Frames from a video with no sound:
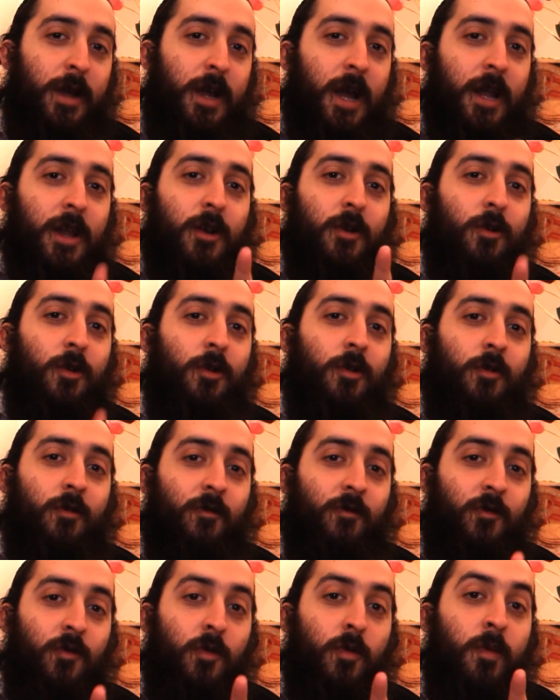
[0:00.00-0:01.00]
He got a good
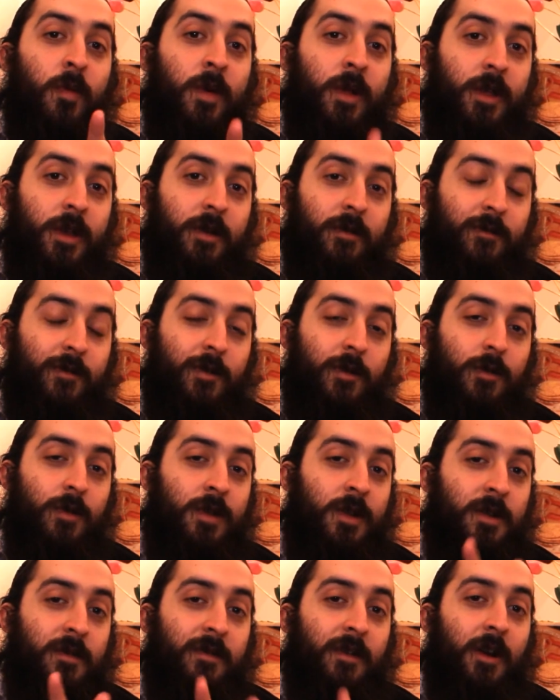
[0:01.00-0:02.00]
few million
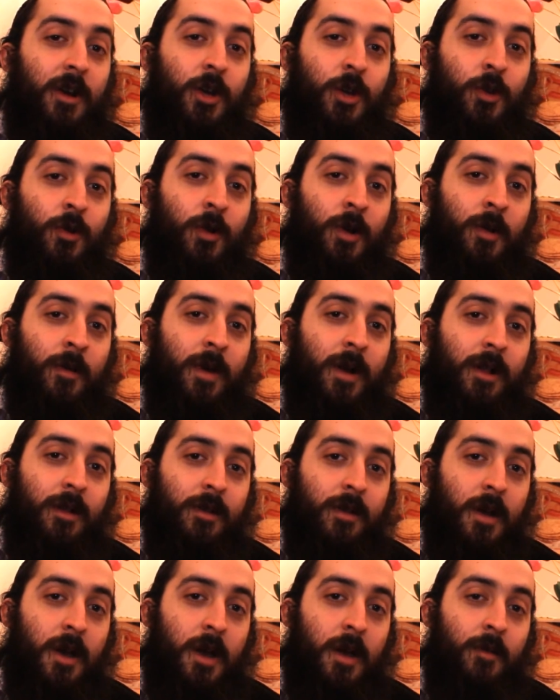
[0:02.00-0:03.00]
views in a very short amount
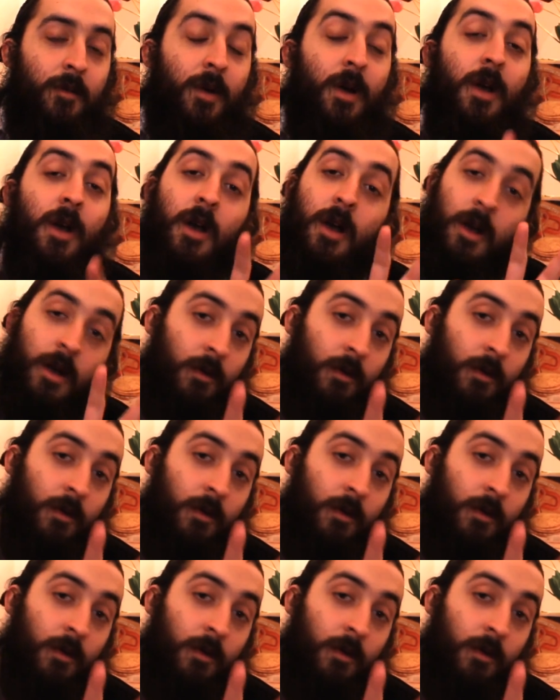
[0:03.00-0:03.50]
of time,